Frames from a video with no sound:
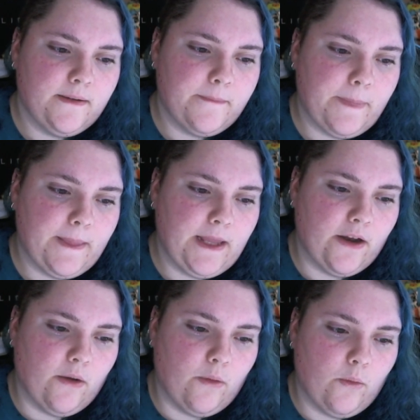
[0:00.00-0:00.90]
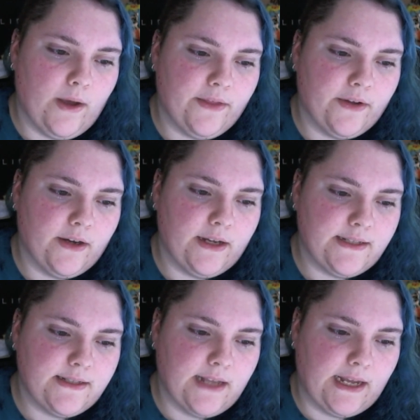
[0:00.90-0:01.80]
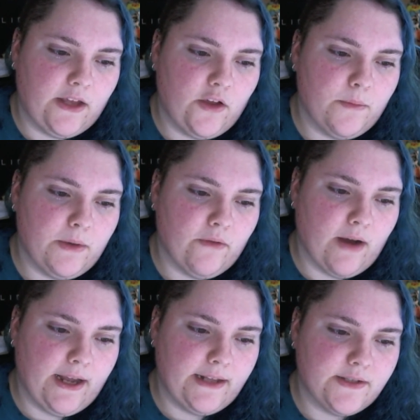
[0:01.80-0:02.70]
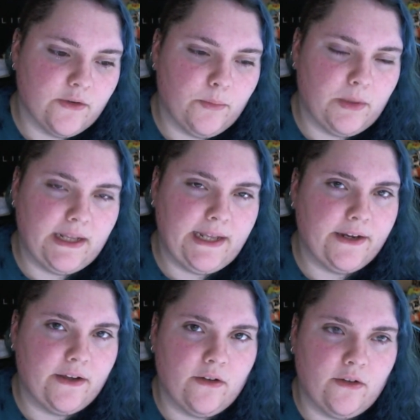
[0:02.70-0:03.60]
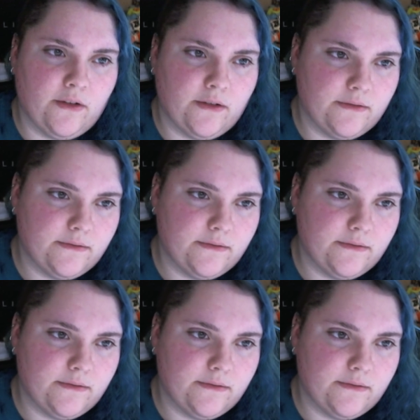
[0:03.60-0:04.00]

whether it's like human rights or political.